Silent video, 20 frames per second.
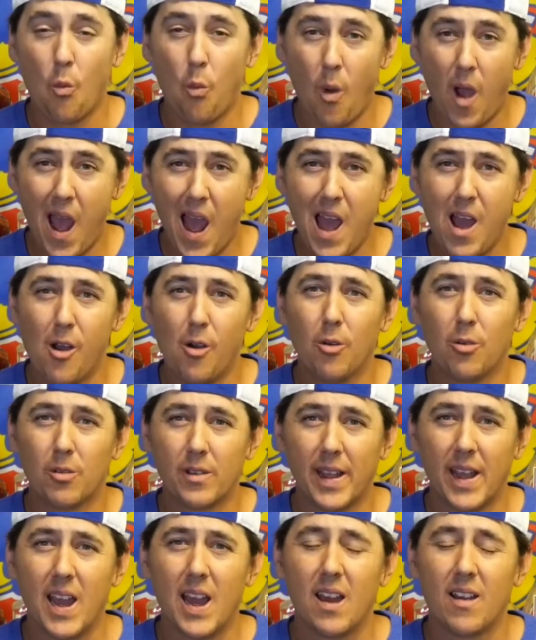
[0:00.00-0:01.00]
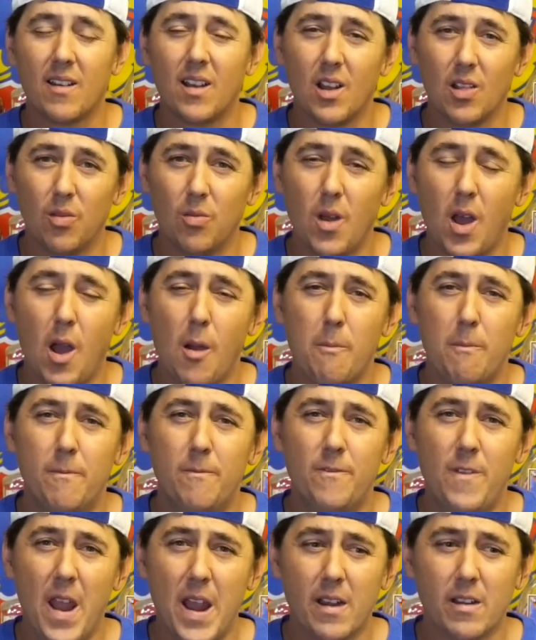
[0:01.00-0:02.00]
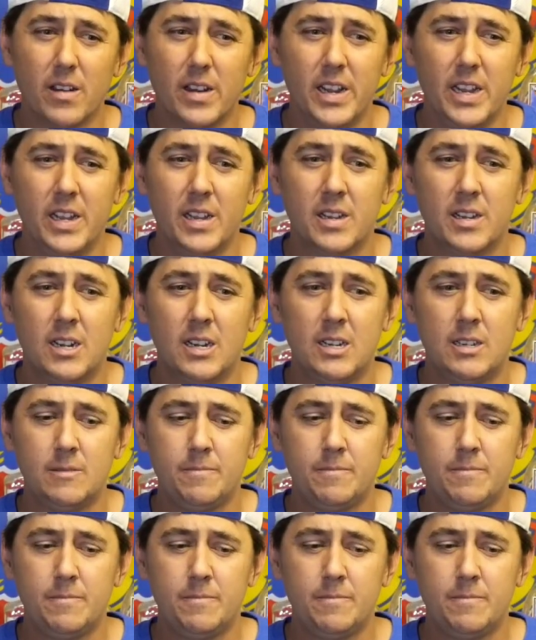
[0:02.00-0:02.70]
Wow, yeah, a very,